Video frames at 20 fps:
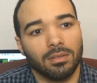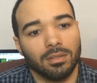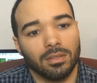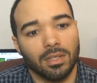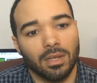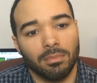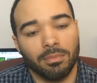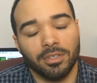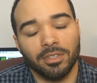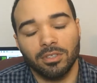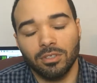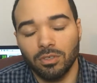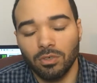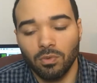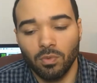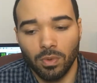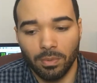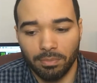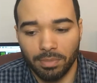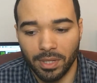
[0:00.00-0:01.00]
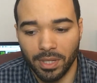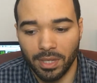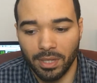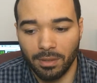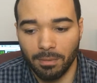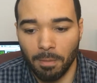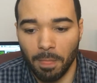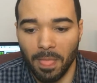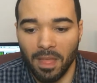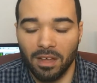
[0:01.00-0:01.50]
Number 2 would
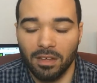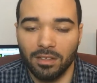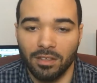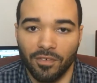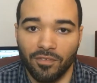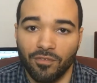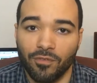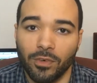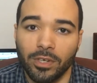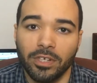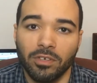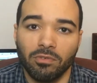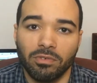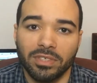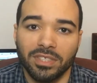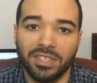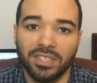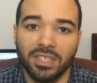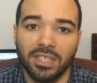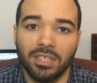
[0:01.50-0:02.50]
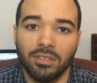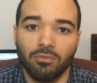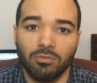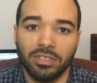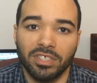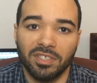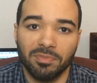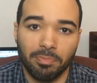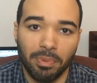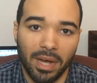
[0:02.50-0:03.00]
be the frequency
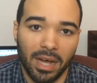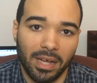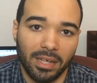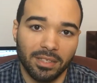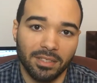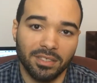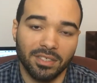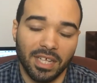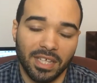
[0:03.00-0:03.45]
response.